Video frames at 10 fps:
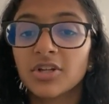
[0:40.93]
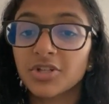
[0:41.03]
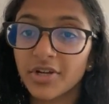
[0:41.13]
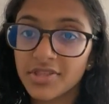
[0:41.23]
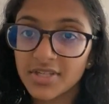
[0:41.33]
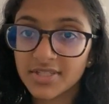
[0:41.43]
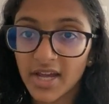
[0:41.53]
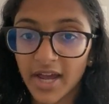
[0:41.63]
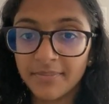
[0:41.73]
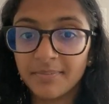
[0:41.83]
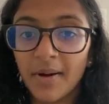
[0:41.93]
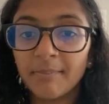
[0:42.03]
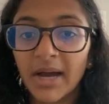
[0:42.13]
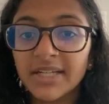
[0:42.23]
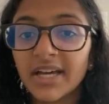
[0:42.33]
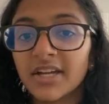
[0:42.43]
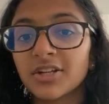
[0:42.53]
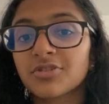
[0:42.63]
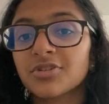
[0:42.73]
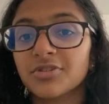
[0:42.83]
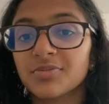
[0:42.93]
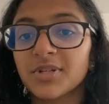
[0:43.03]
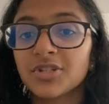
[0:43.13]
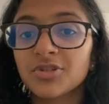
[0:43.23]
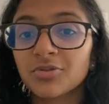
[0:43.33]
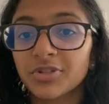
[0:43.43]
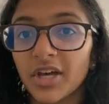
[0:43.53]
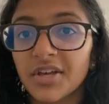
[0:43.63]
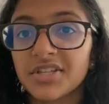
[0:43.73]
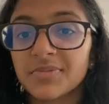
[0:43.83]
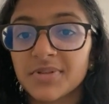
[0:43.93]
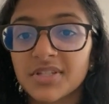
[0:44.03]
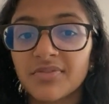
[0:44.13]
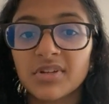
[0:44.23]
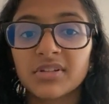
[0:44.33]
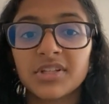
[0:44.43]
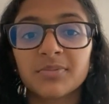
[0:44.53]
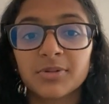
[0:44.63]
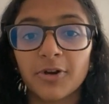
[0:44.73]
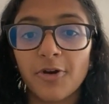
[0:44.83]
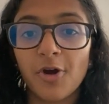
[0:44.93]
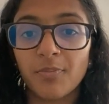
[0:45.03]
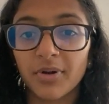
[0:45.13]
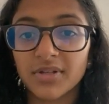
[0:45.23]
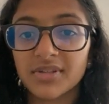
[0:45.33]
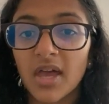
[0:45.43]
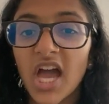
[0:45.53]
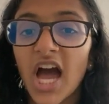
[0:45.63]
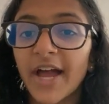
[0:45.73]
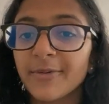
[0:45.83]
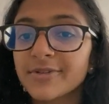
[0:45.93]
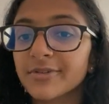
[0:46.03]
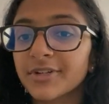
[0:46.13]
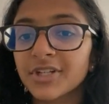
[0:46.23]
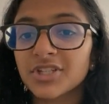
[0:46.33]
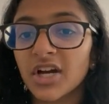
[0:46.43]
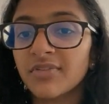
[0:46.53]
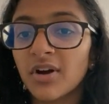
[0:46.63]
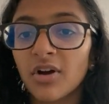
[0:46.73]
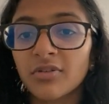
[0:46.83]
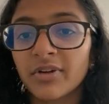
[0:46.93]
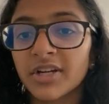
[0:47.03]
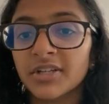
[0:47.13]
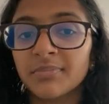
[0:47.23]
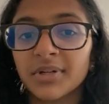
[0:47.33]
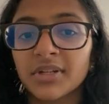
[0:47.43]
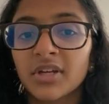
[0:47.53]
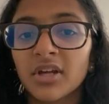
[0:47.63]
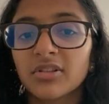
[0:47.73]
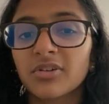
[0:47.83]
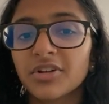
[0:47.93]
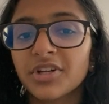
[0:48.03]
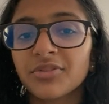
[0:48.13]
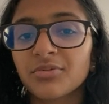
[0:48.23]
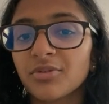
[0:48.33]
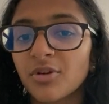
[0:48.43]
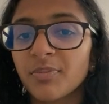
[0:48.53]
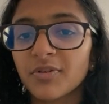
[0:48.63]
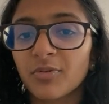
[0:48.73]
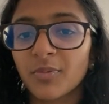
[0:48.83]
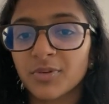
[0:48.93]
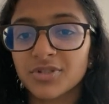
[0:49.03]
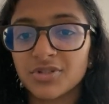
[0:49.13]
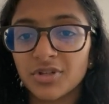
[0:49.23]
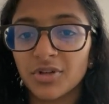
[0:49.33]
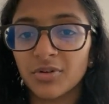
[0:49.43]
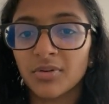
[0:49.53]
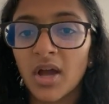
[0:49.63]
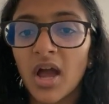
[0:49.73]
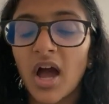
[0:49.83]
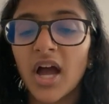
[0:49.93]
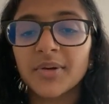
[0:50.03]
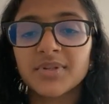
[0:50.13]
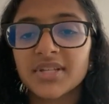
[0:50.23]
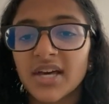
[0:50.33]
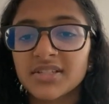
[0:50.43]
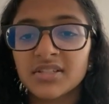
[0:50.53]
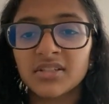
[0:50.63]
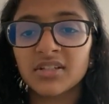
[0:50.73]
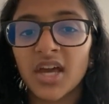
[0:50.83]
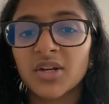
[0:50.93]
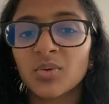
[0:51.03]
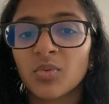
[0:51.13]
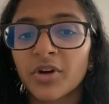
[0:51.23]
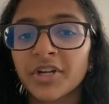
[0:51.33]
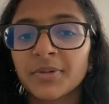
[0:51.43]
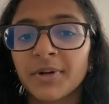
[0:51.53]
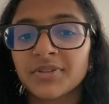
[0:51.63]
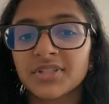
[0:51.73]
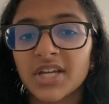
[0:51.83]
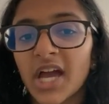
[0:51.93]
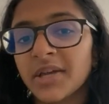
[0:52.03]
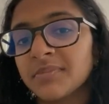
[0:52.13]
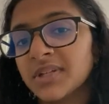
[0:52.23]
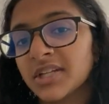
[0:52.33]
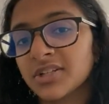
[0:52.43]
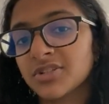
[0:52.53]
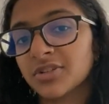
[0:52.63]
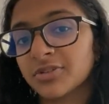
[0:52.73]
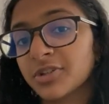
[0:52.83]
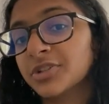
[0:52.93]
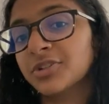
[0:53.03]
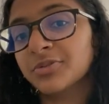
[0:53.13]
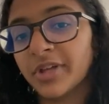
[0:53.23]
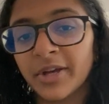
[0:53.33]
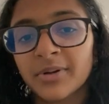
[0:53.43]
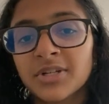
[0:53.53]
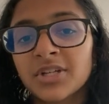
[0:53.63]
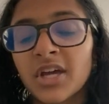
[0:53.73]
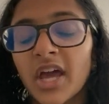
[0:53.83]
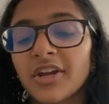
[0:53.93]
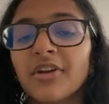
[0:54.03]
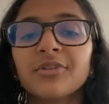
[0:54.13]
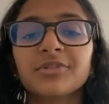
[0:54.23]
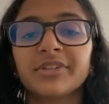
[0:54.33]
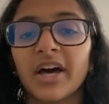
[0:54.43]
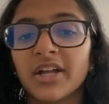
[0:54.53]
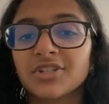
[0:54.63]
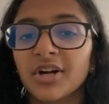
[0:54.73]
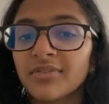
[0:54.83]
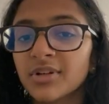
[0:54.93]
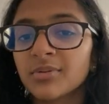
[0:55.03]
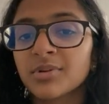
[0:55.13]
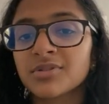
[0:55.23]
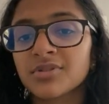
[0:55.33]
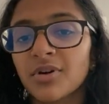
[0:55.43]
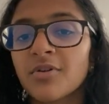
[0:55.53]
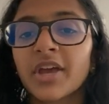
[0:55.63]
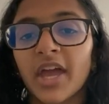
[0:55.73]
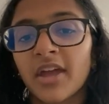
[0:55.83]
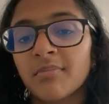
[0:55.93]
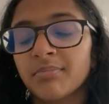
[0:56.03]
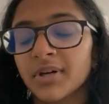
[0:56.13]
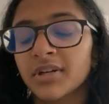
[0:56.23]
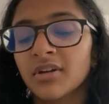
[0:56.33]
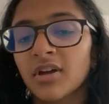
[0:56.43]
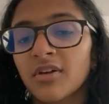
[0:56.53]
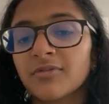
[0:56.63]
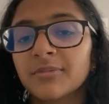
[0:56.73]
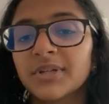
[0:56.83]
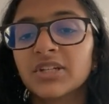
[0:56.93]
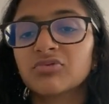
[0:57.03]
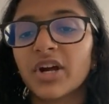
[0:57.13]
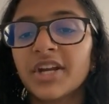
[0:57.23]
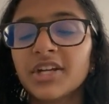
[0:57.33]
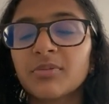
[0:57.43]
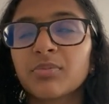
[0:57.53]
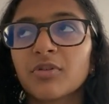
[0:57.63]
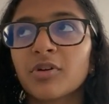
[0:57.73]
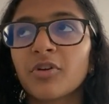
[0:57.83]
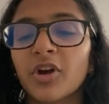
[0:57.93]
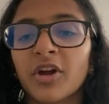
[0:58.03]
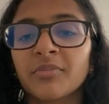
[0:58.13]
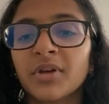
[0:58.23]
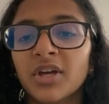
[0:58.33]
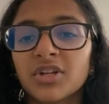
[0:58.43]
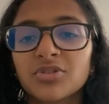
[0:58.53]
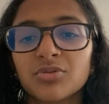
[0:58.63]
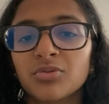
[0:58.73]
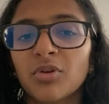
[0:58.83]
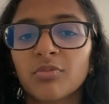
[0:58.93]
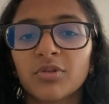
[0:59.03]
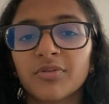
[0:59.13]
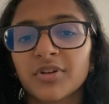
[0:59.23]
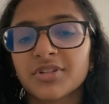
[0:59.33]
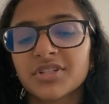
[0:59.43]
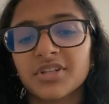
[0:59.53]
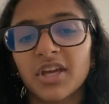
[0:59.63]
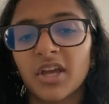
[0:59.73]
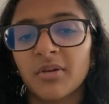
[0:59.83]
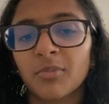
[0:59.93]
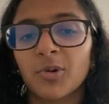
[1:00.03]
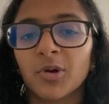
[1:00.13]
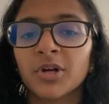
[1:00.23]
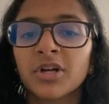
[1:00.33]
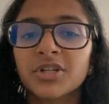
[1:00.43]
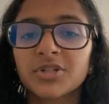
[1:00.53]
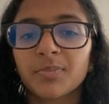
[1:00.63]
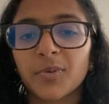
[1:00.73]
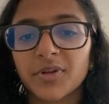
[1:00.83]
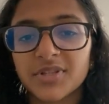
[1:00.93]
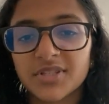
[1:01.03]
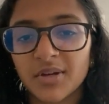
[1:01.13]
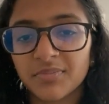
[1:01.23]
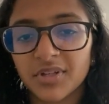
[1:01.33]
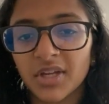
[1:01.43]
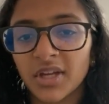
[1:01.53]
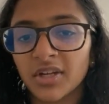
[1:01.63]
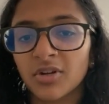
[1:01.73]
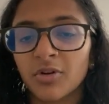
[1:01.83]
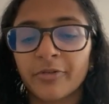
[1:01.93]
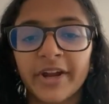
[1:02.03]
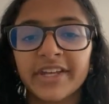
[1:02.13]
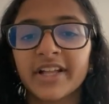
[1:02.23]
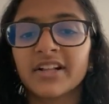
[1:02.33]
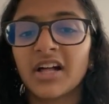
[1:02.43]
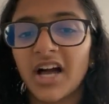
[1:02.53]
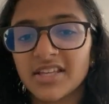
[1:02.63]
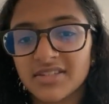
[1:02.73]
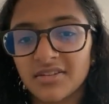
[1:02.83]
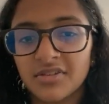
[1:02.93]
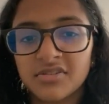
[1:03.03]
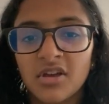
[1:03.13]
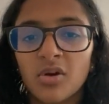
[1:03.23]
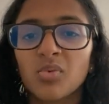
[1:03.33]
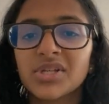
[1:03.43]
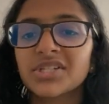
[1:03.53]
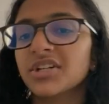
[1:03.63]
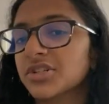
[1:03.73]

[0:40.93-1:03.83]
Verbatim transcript: During this time, my dad introduced me to Julia, specifically the Pluto notebooks. I was learning Java already, but learning through a notebook form was new. I was hesitant and worried about the time needed to learn a new language. Not only that, Java was okay, but for me, writing a program to reverse a name or to print something or writing classes wasn't